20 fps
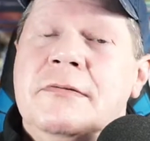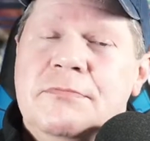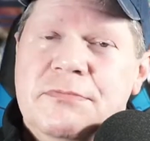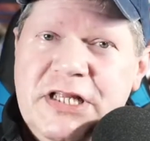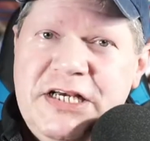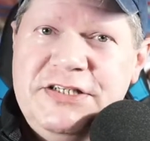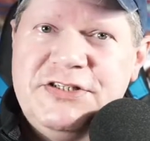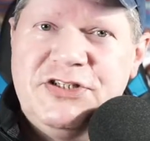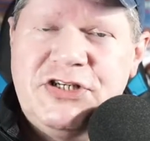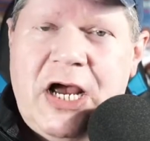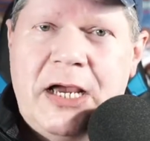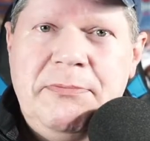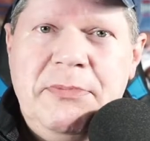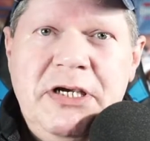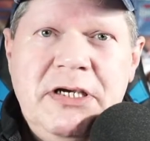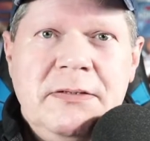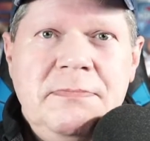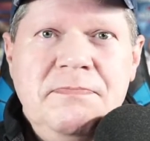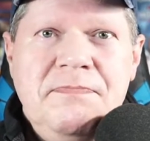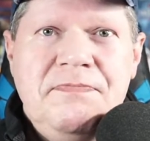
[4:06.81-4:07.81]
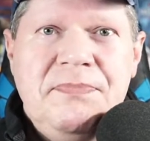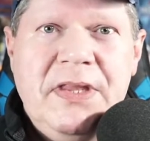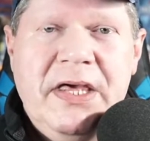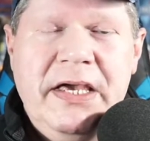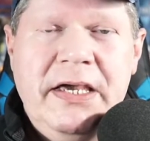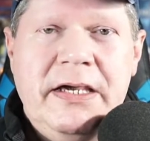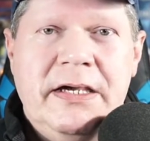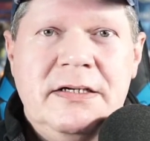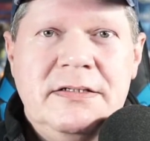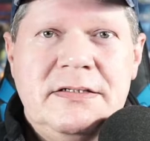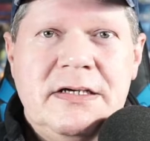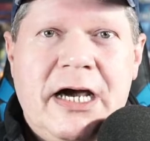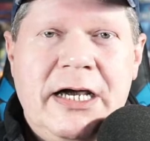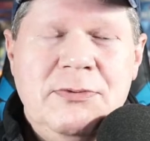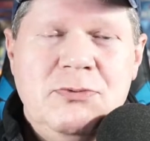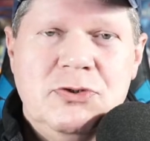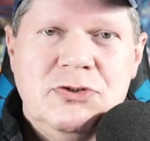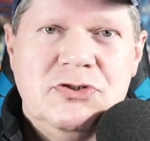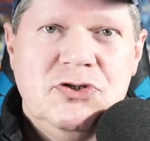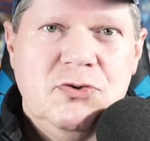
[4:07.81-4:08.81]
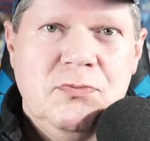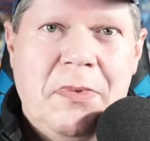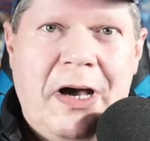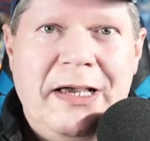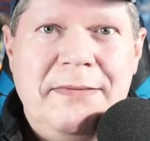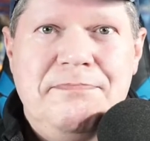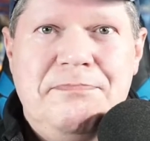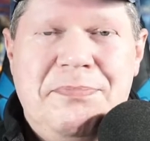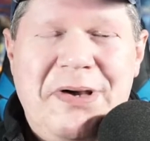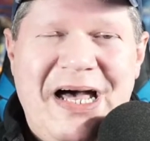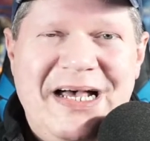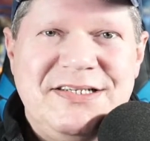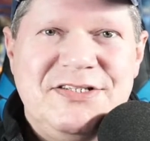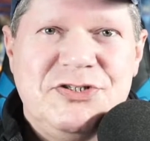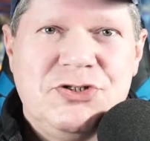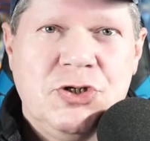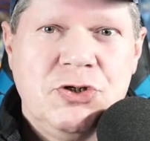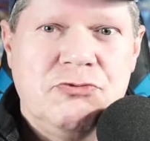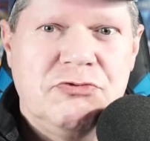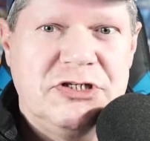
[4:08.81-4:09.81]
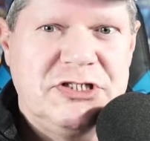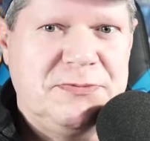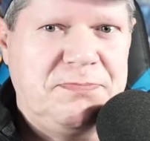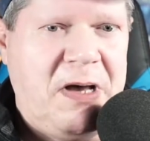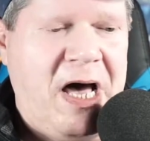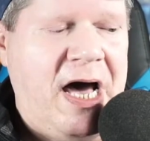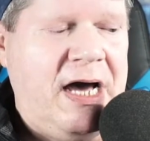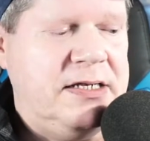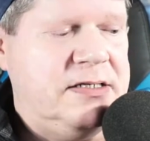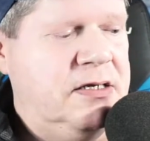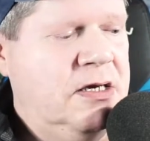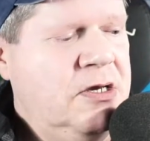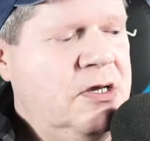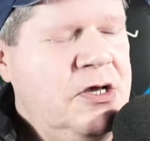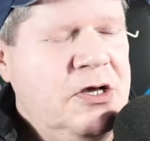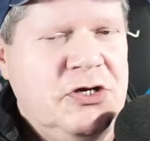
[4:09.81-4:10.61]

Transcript: please chime in and I will do my best to respond.